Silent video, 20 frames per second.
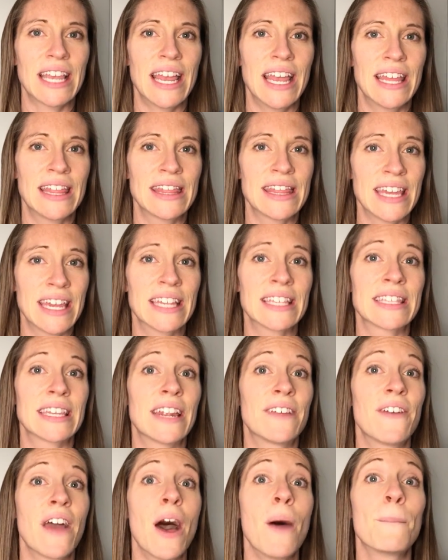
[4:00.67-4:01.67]
and things that
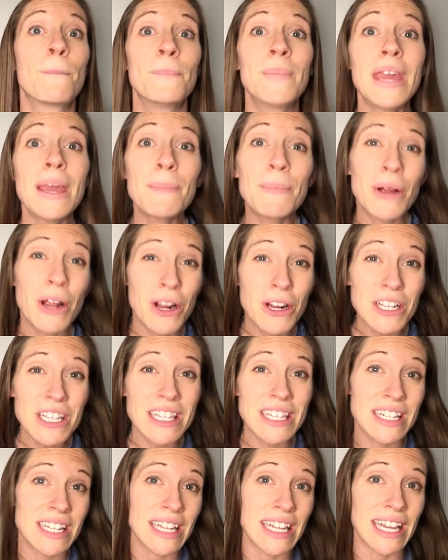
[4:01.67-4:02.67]
have helped me
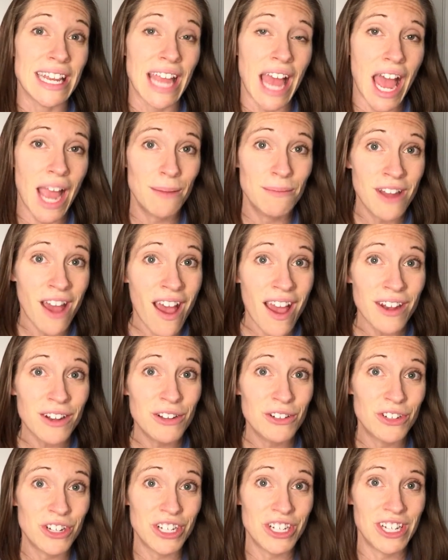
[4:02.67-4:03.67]
personally. I'm not a
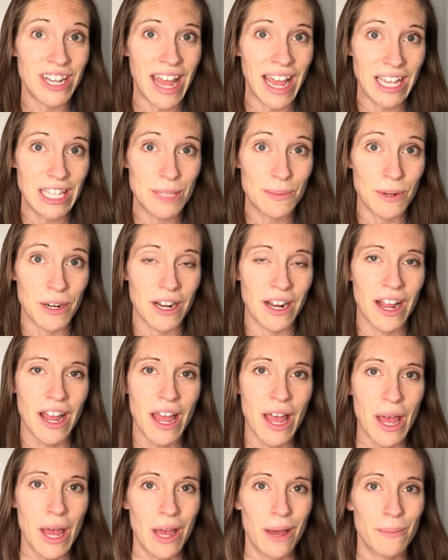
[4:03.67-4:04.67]
nutrition expert,
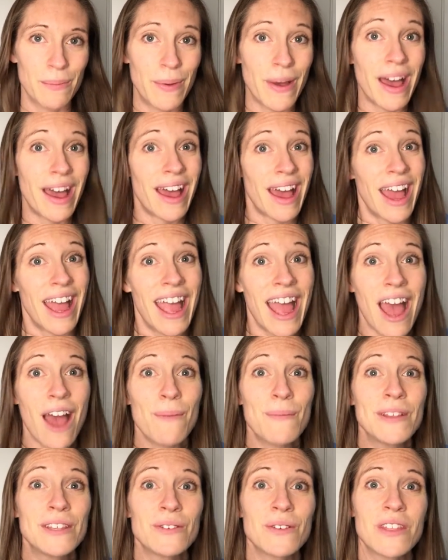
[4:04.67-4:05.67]
but I
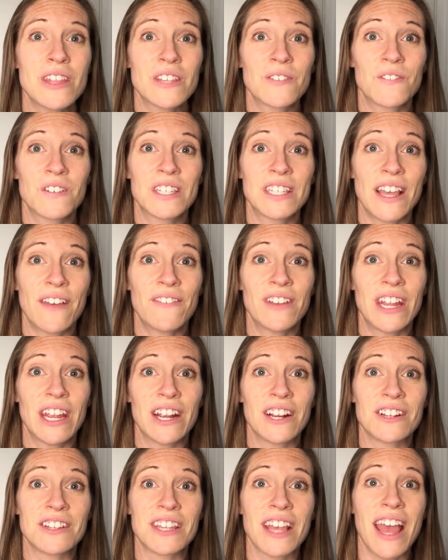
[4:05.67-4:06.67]
have been doing this for 7
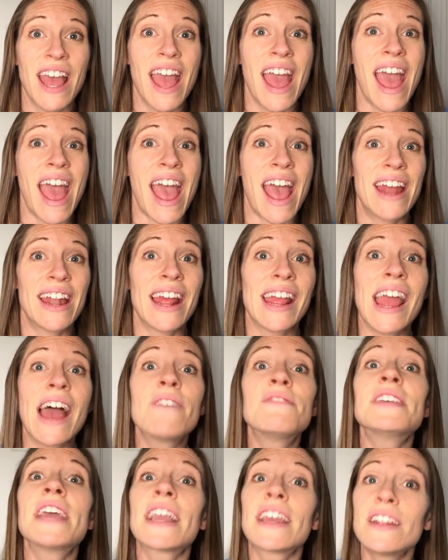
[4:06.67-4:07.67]
years, and I
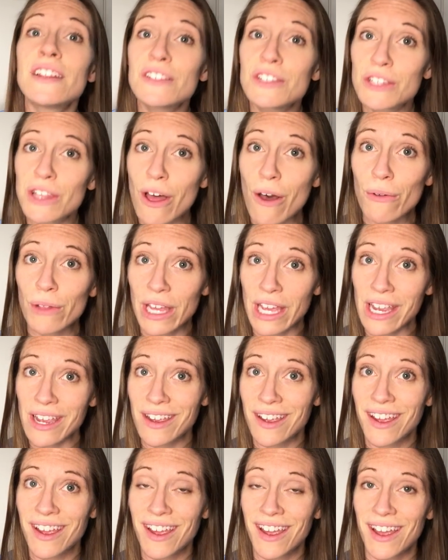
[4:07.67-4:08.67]
have taken it slowly.
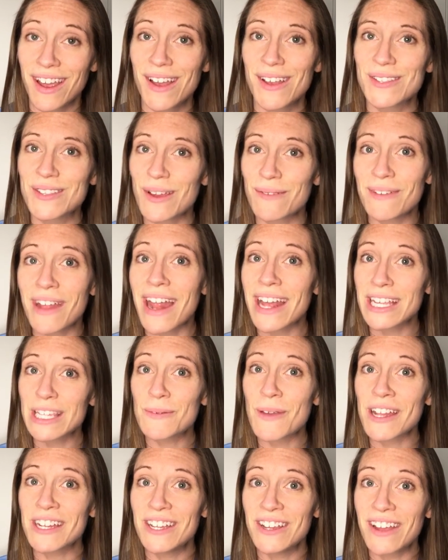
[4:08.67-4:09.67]
So I'm not
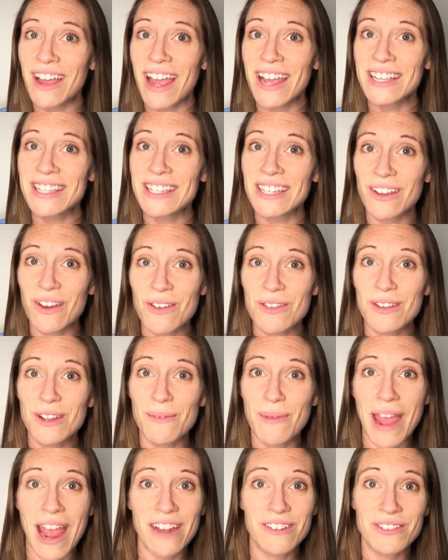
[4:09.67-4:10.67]
expecting you guys to go through
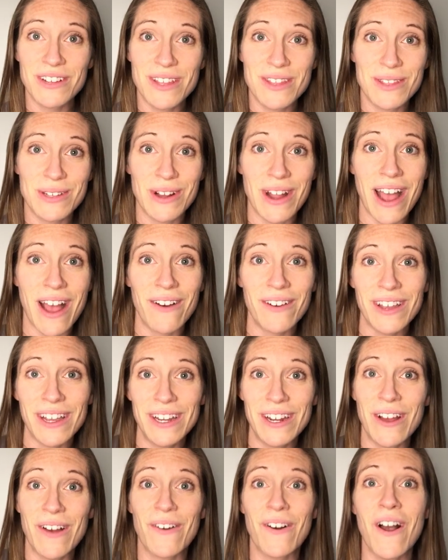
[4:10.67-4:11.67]
your pantry and throw out,
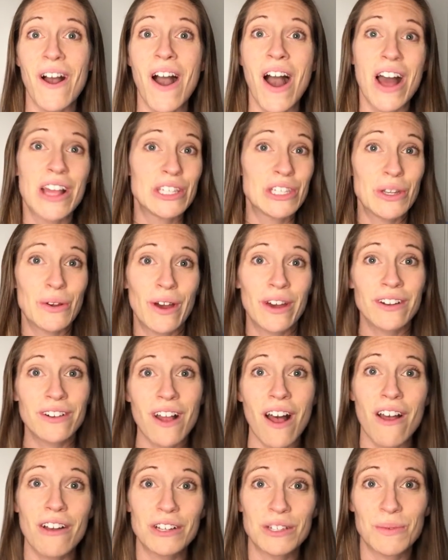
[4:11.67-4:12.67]

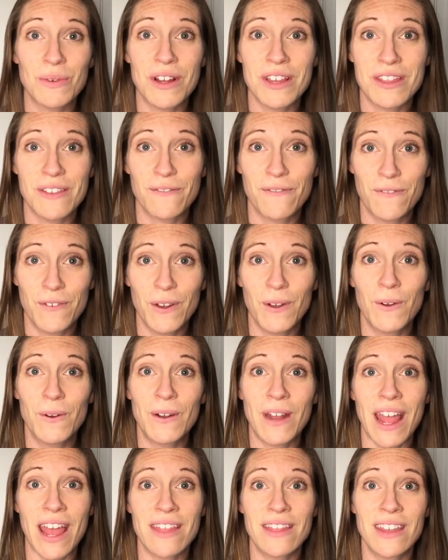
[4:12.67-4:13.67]
$200 worth of
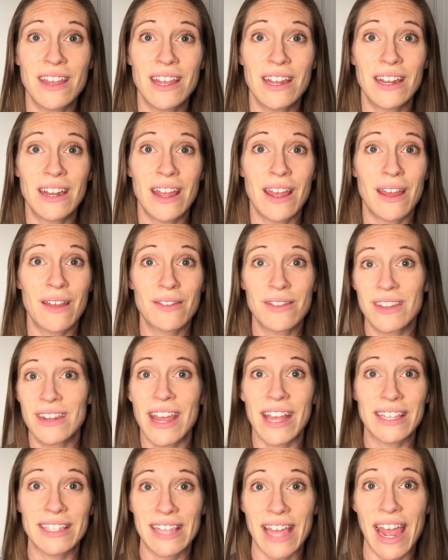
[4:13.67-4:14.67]
food and then the
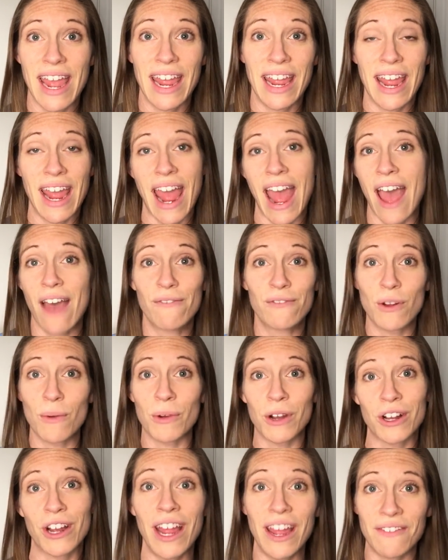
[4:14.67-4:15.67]
next day have no
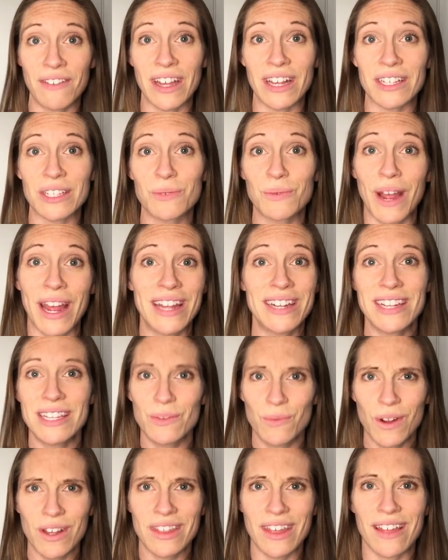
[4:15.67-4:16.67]
more cravings, right? It
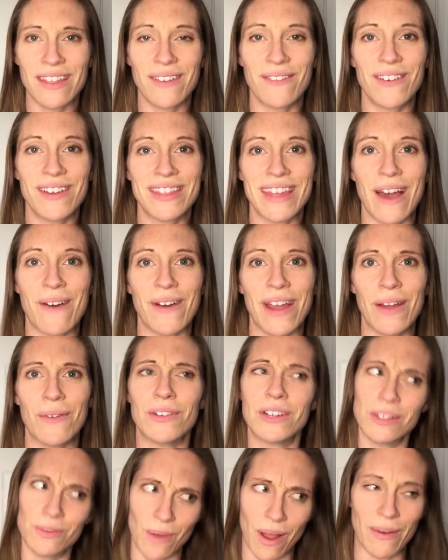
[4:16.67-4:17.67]
doesn't work that way,
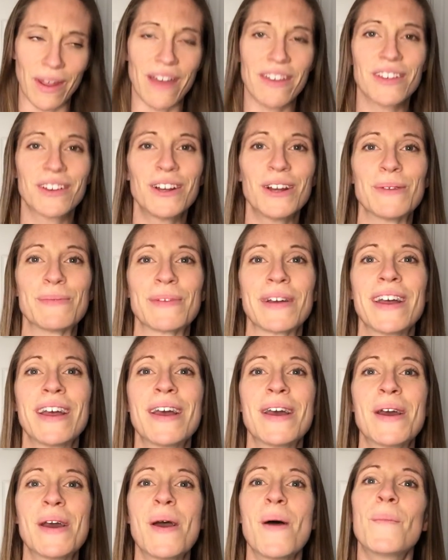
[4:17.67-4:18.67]
which is why we have the group.
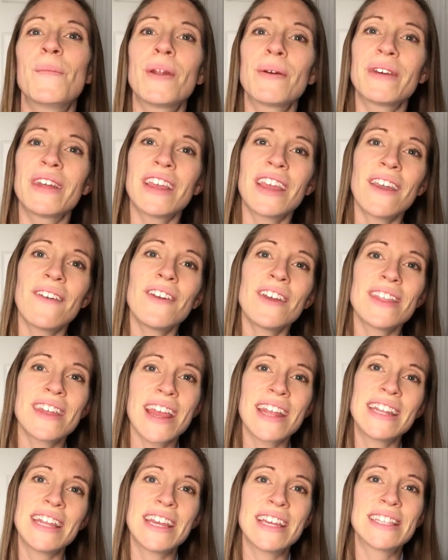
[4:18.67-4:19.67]
But I'm going to give you the
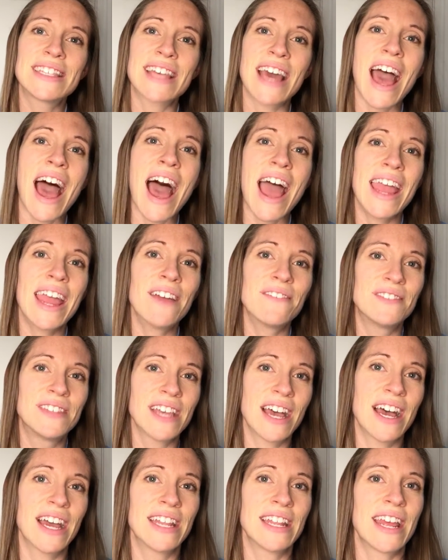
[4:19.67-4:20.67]
ideas that I have
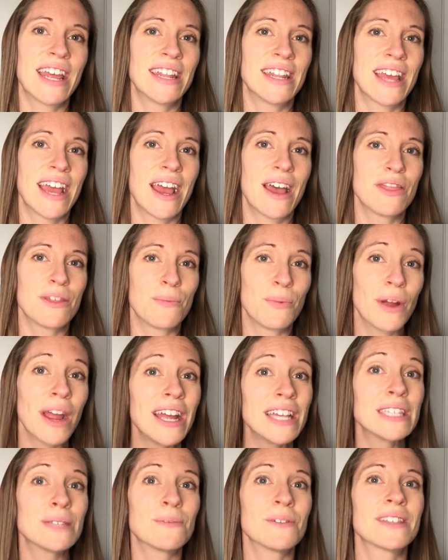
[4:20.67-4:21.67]
done and the
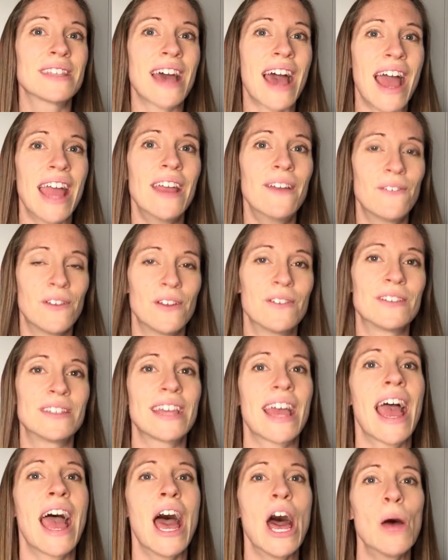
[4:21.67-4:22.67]
principles that I have used to
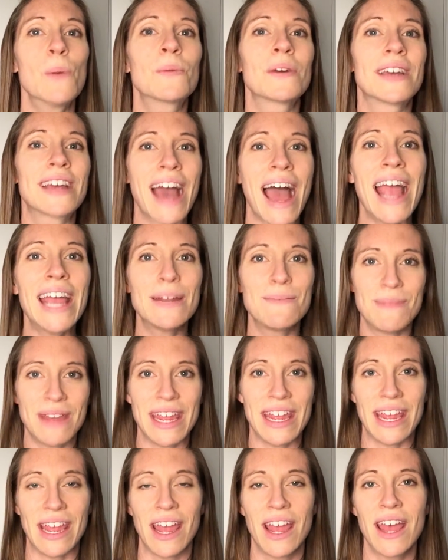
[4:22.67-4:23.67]
help guide
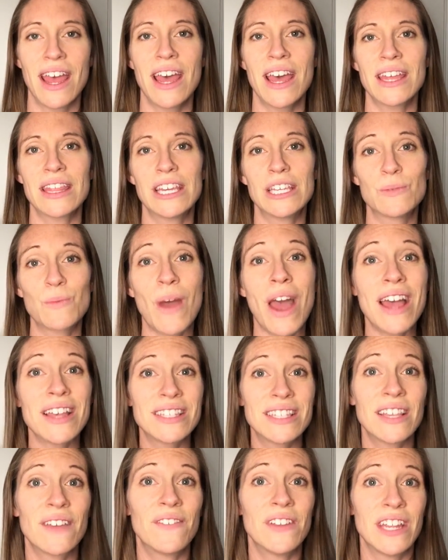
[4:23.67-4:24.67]
me these
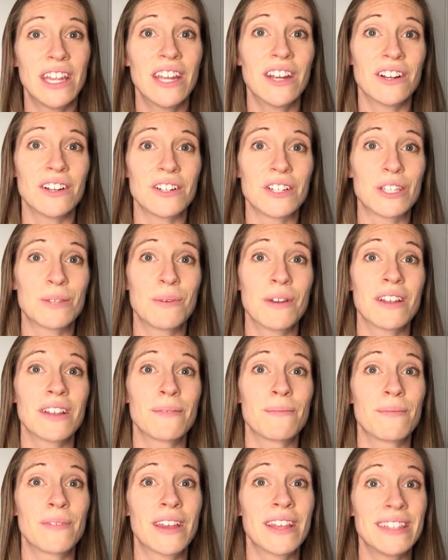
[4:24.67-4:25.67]
past 7 years to be able
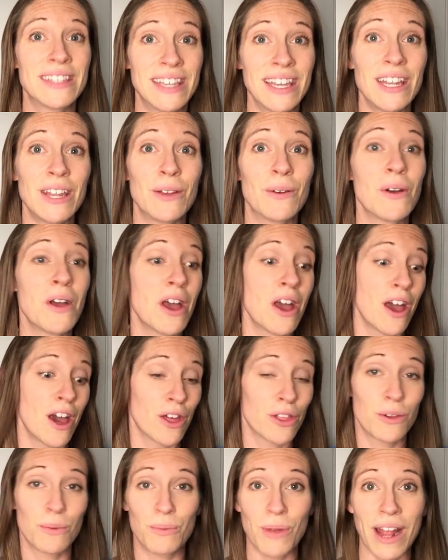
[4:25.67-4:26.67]
to continue
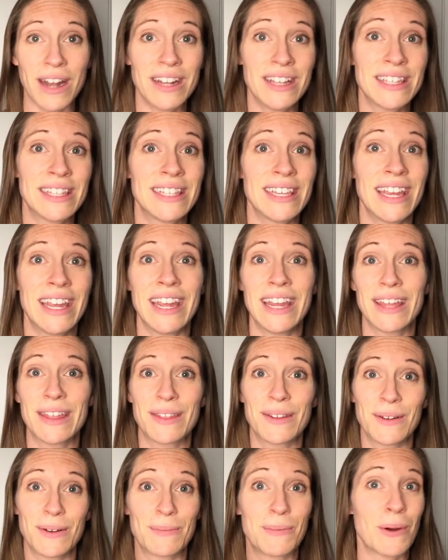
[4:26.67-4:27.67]
through pregnancy,
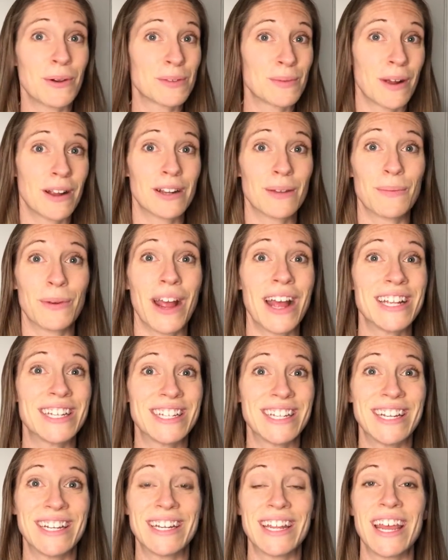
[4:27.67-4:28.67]
through postpartum
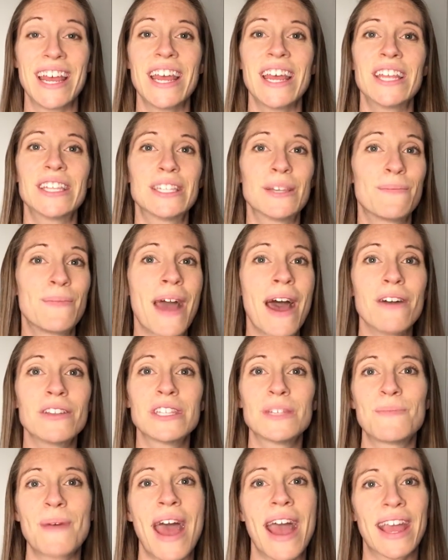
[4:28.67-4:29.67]
depression, to
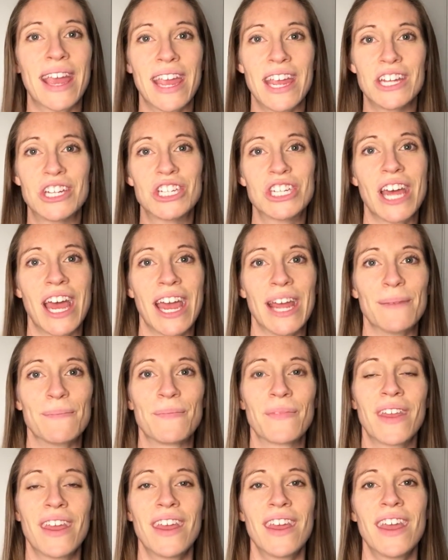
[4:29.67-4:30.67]
bounce back each time.
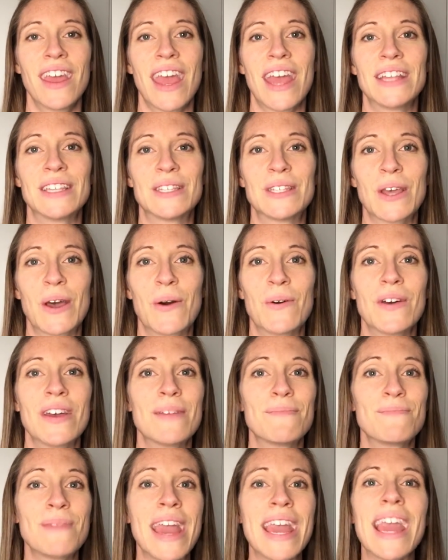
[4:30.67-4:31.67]
And so
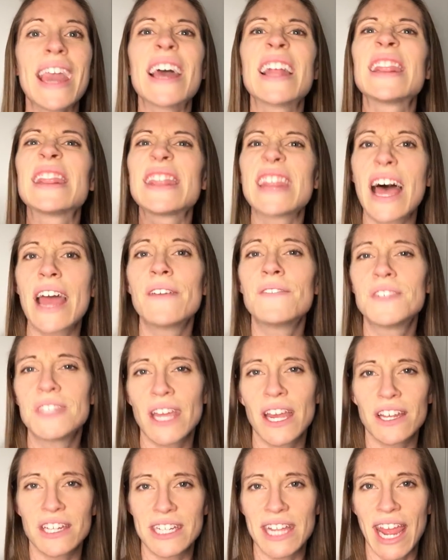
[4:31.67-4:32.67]
making a
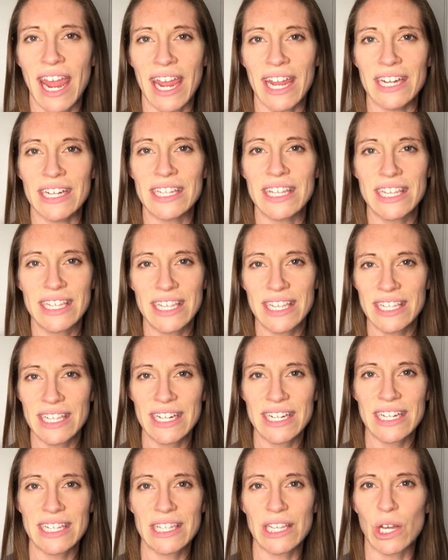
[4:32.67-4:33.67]
lifestyle change, this
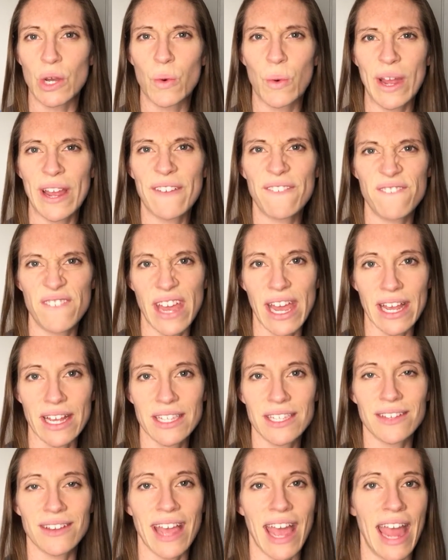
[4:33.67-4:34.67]
isn't just a quick
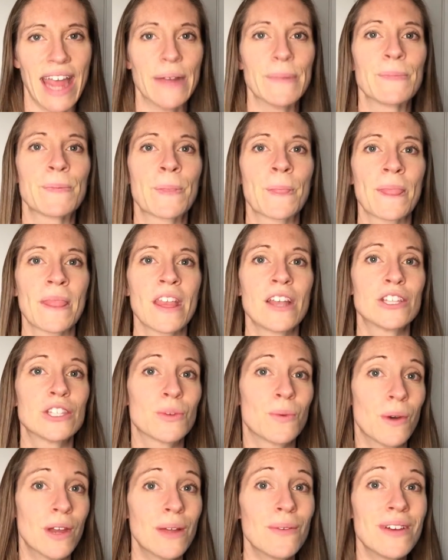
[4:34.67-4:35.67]
fix, okay?
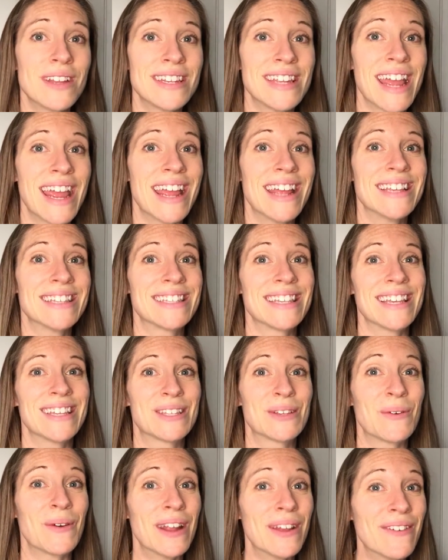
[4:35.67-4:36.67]
21 days,
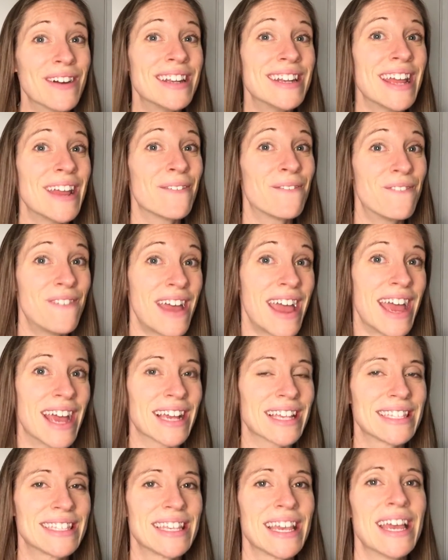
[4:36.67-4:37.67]
21-day
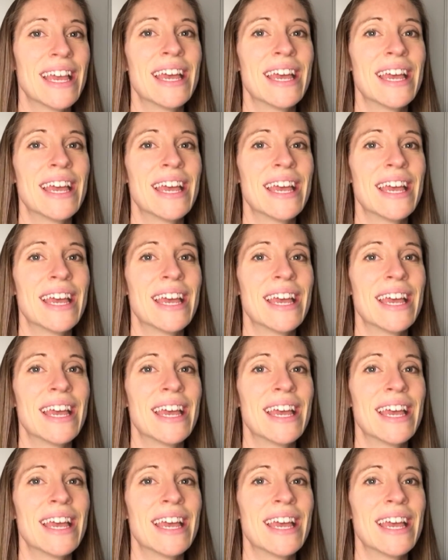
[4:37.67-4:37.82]
fix